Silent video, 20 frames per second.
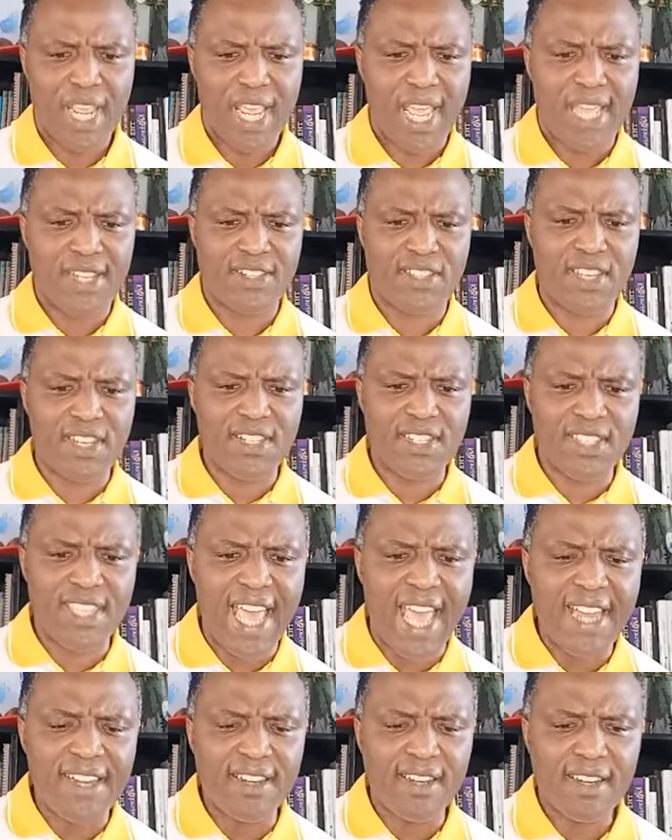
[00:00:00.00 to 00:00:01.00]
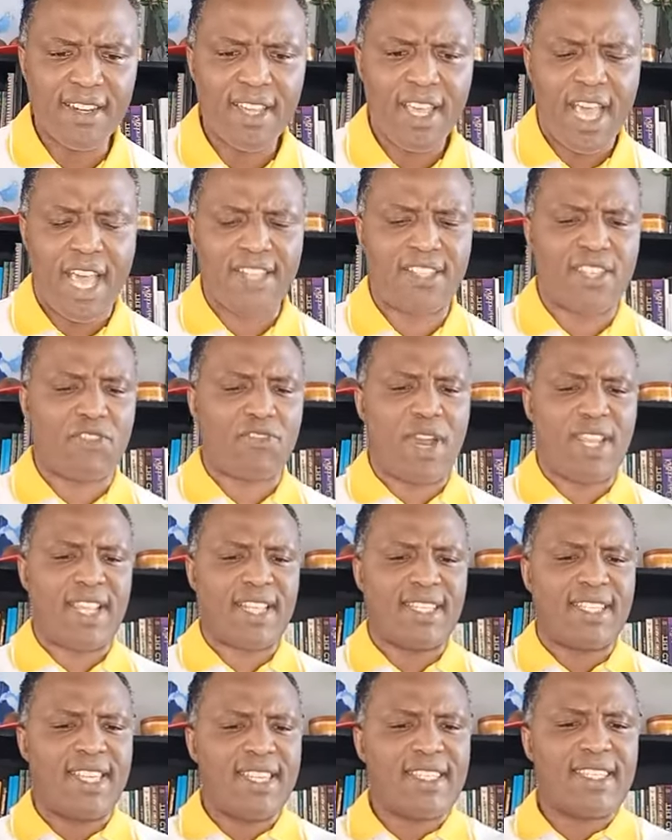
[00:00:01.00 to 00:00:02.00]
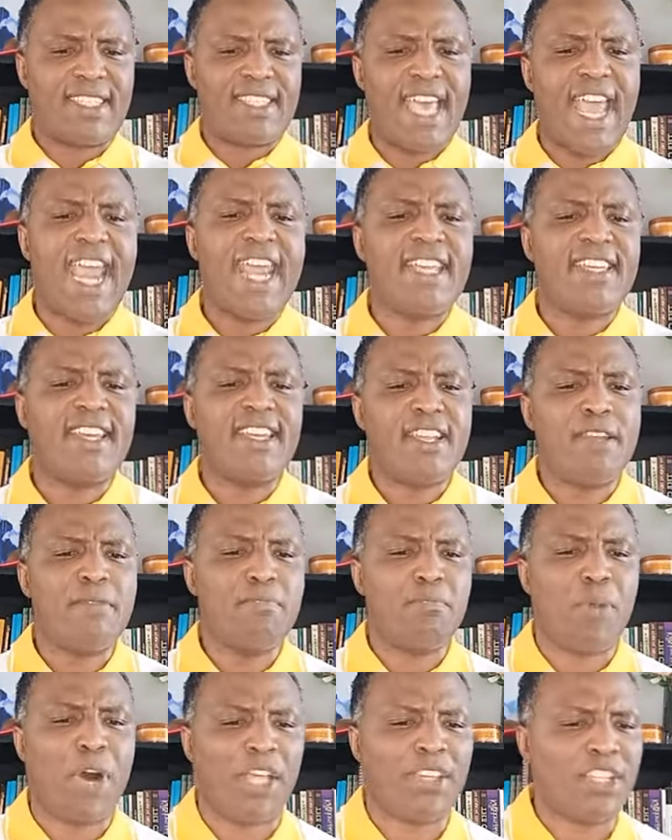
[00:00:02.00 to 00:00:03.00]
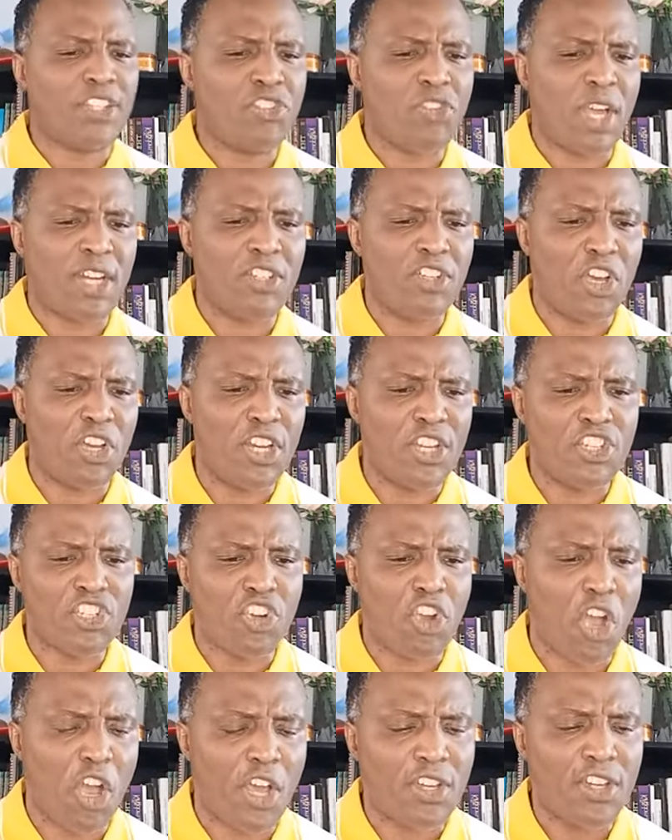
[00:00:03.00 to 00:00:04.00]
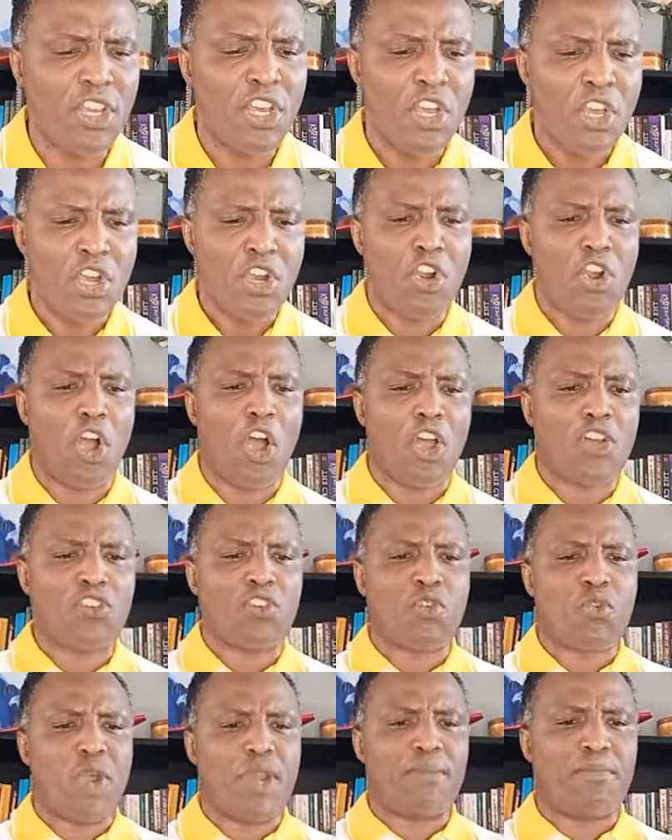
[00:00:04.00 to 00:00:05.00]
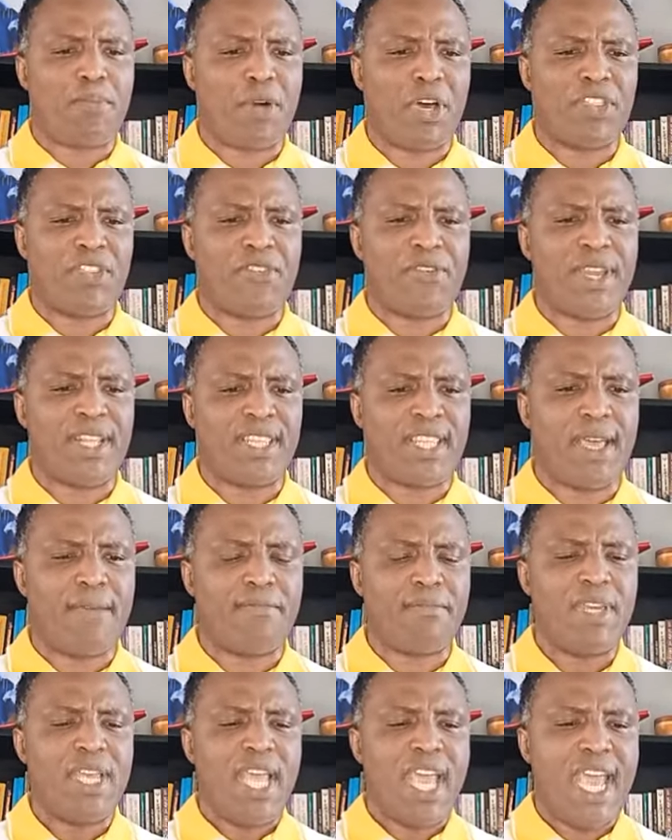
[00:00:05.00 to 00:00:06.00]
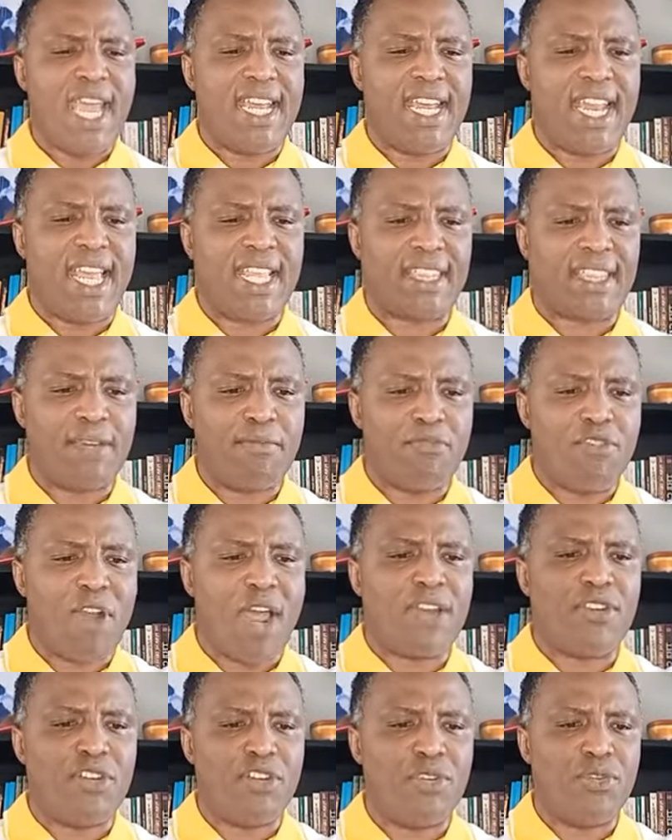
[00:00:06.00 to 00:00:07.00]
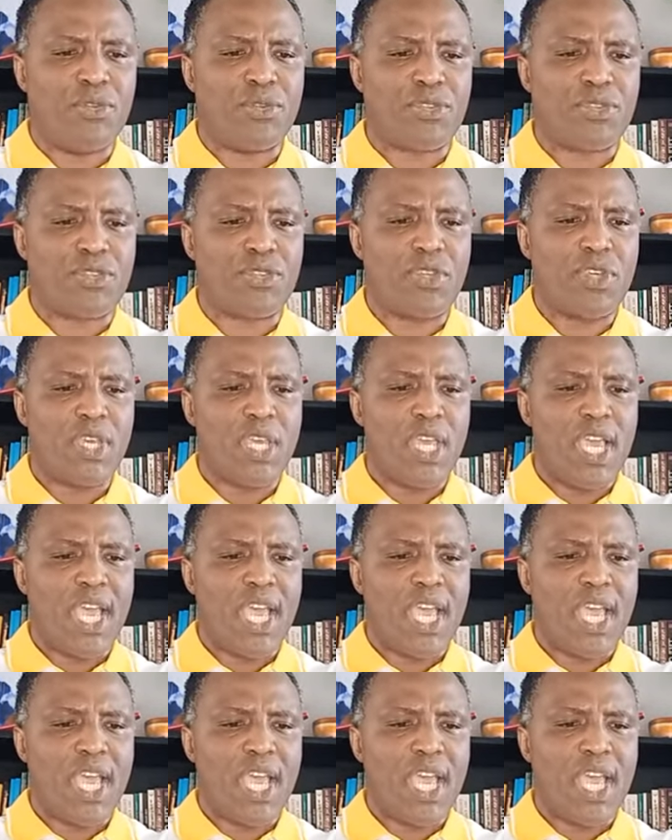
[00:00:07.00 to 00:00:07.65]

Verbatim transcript: And since then, and so rather, since they didn't bother to acknowledge God, God quit bothering them and let them run loose.